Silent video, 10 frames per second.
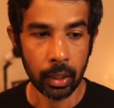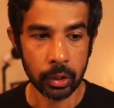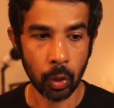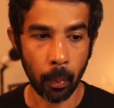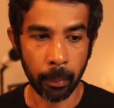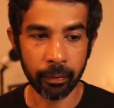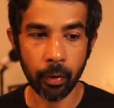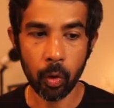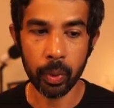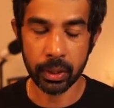So
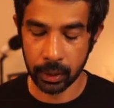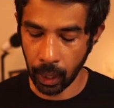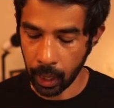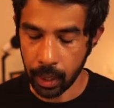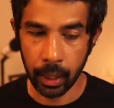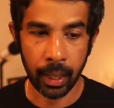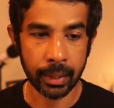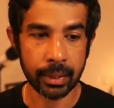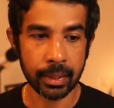before we start, let's